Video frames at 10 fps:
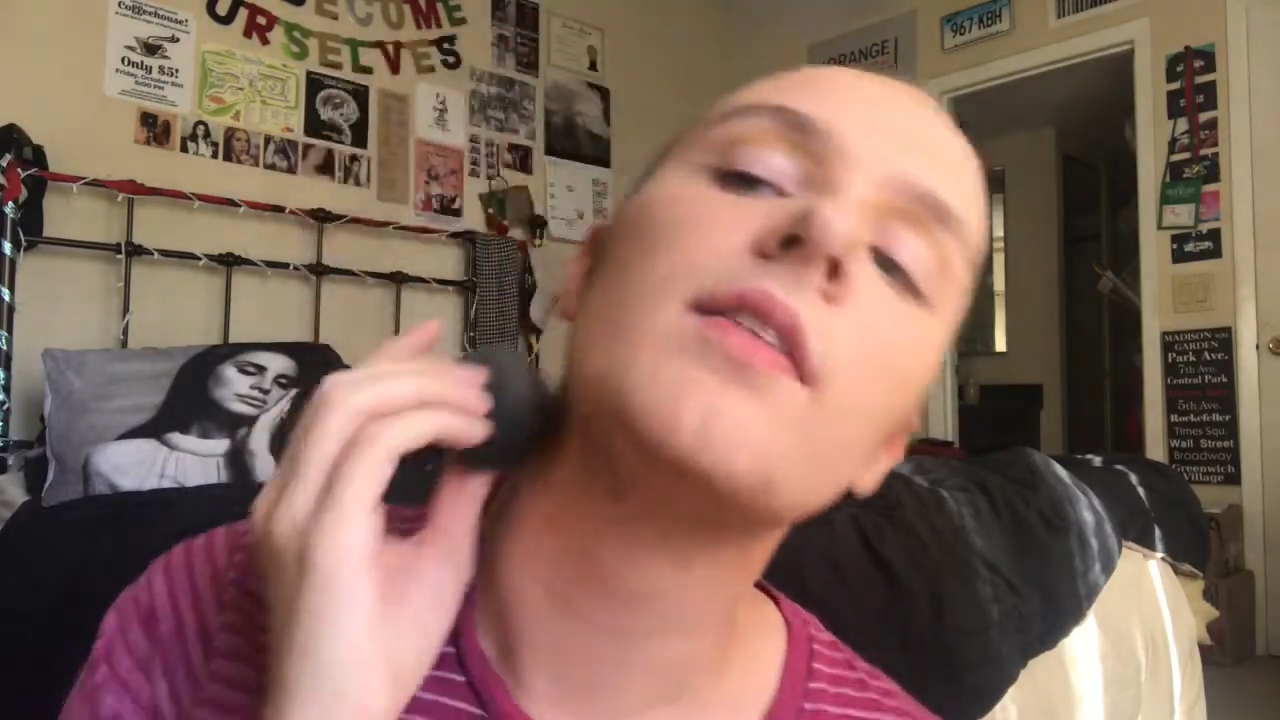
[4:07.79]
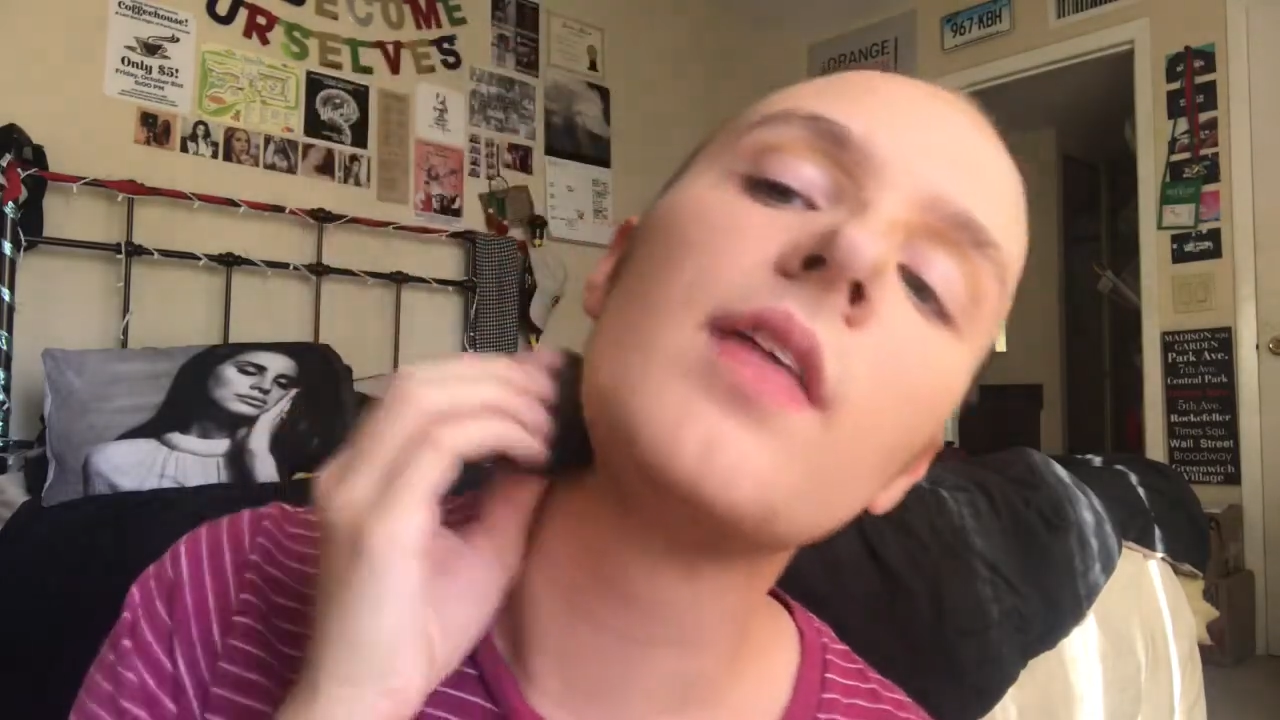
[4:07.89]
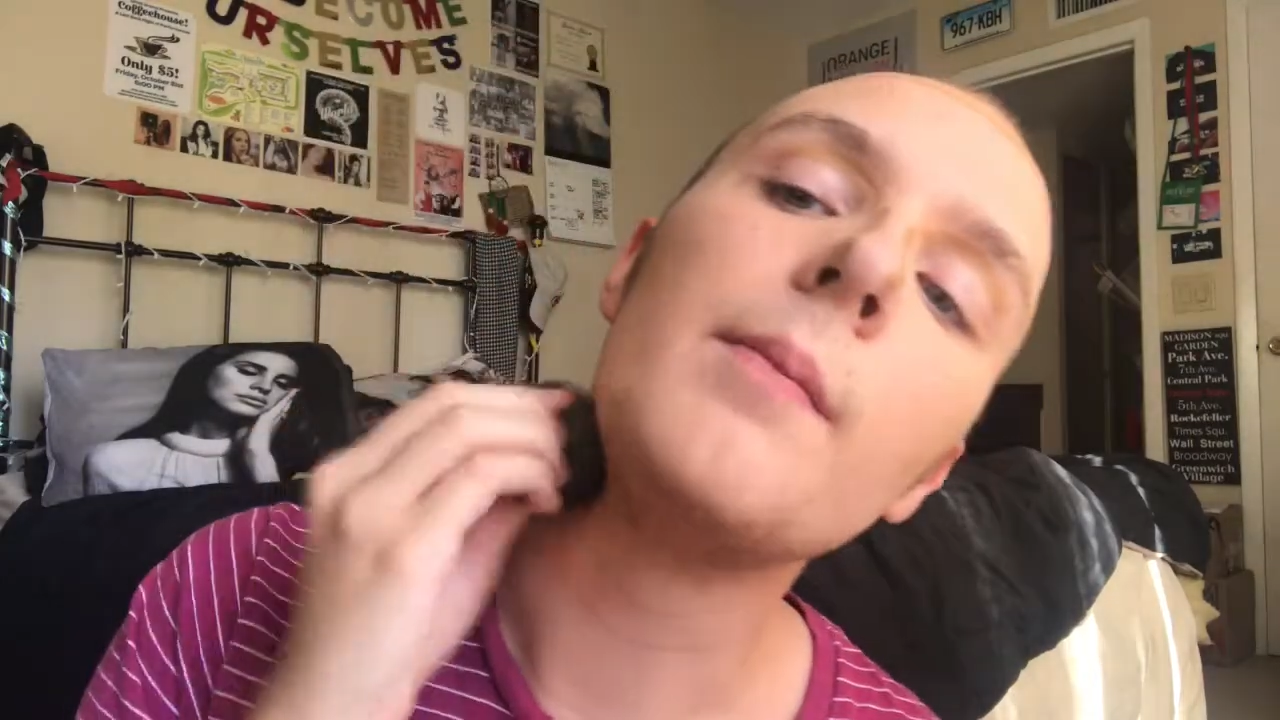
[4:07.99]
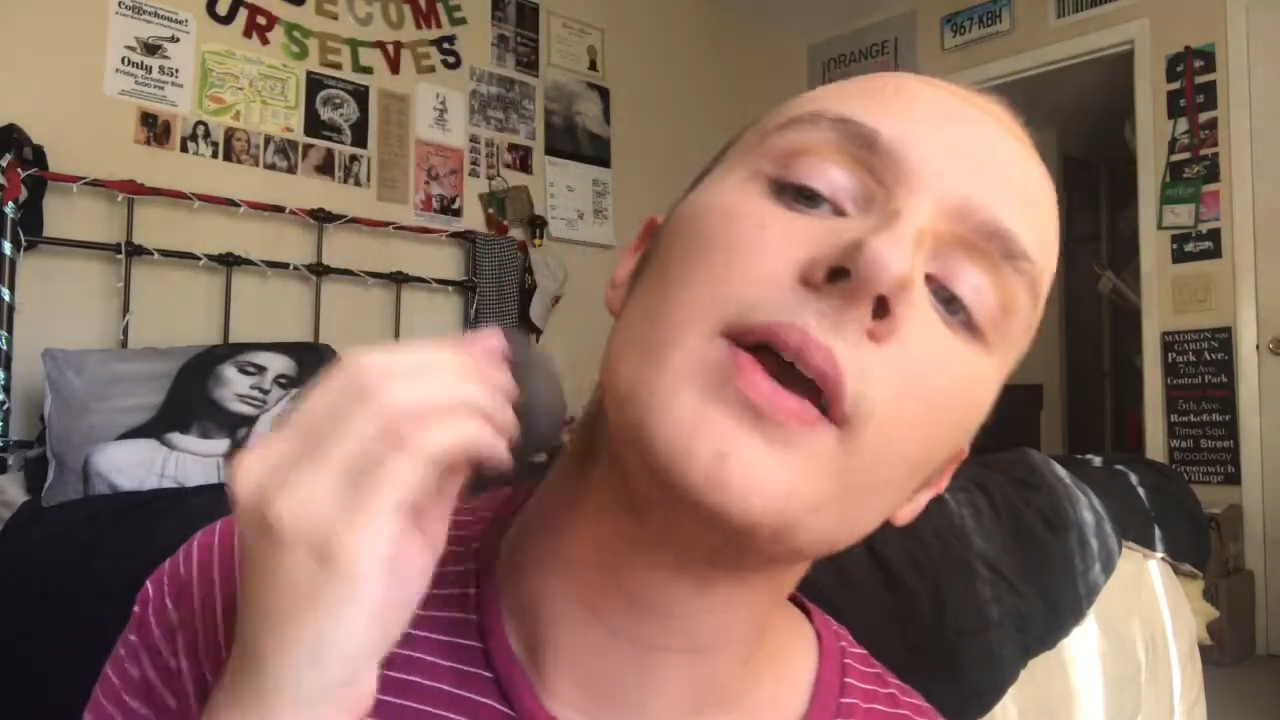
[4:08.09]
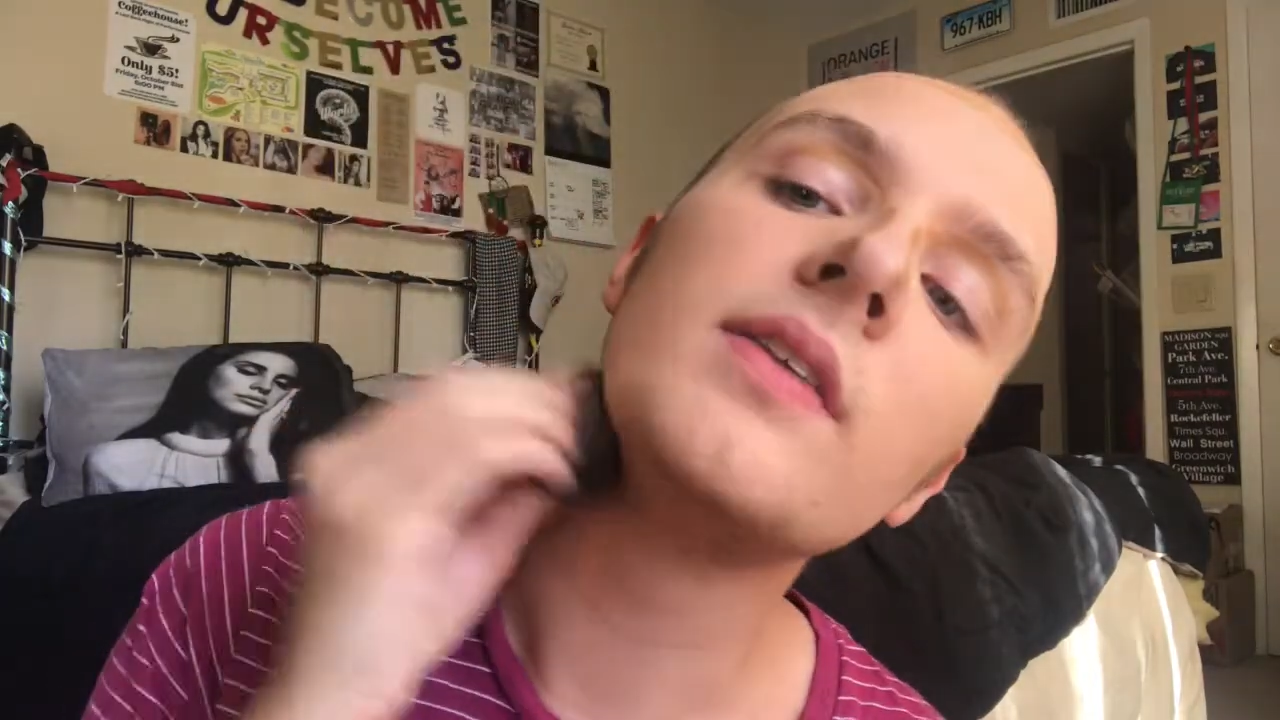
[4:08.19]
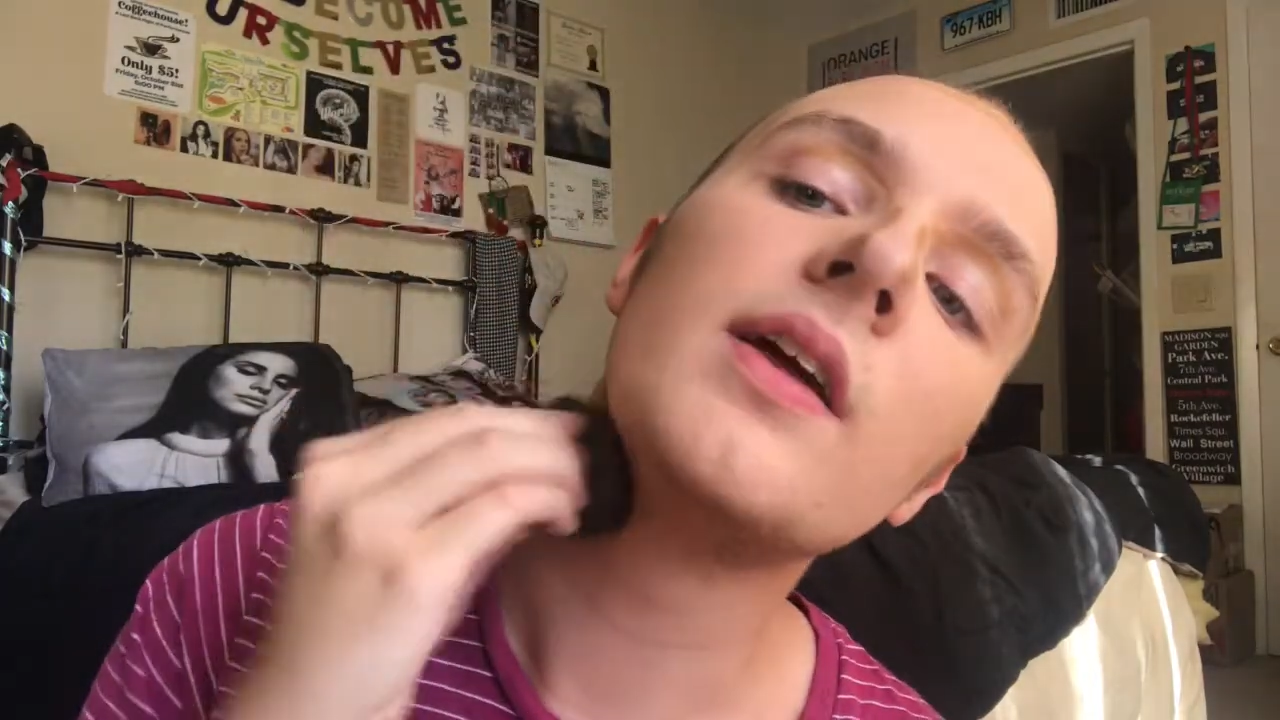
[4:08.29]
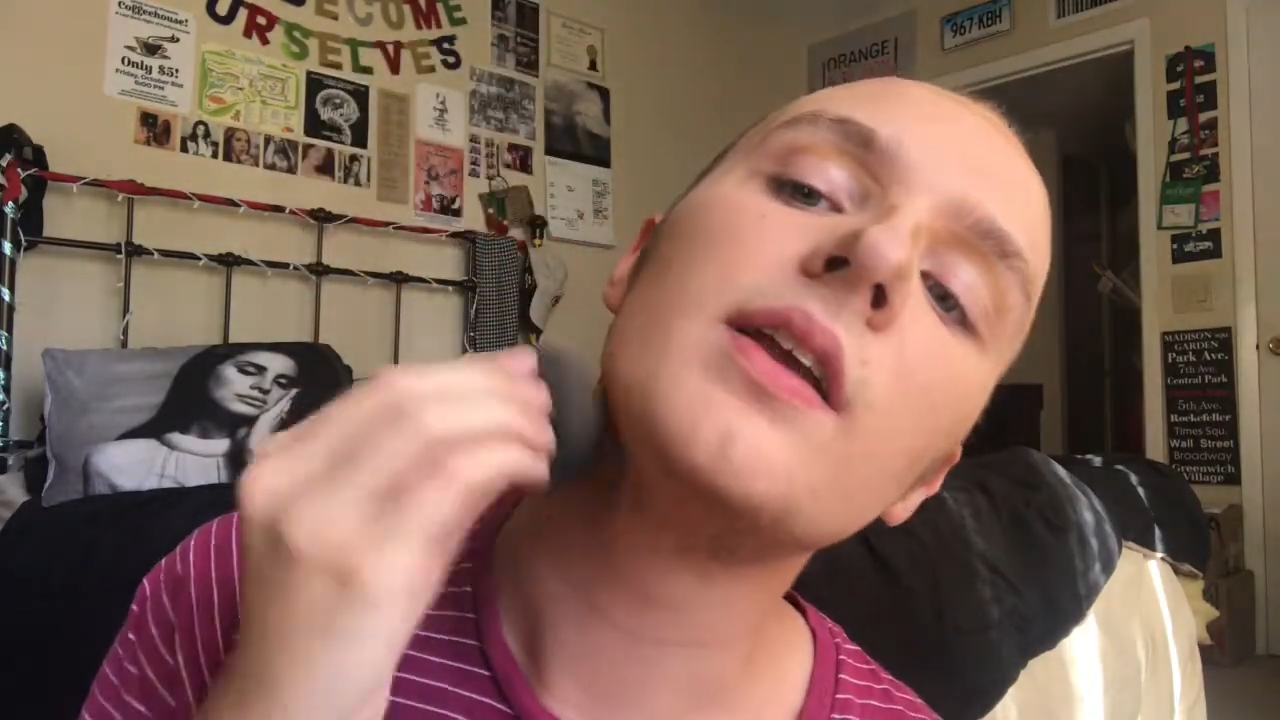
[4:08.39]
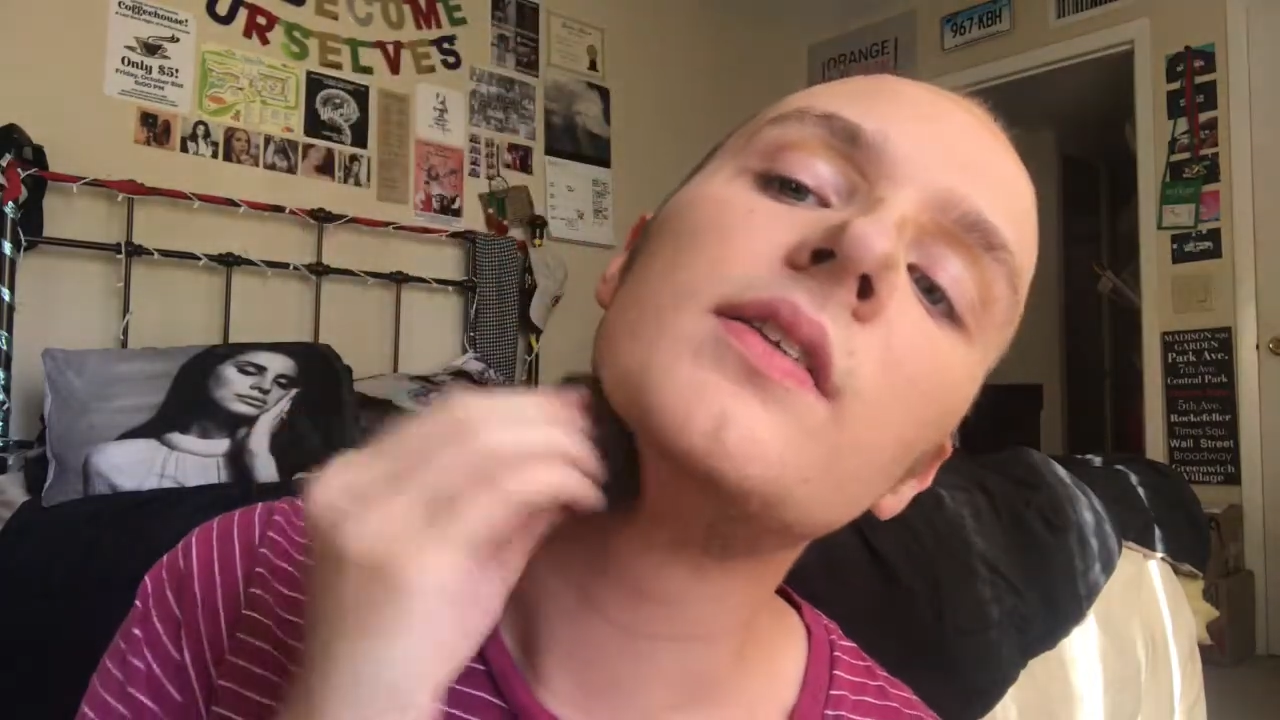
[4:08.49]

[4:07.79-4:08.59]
if that makes any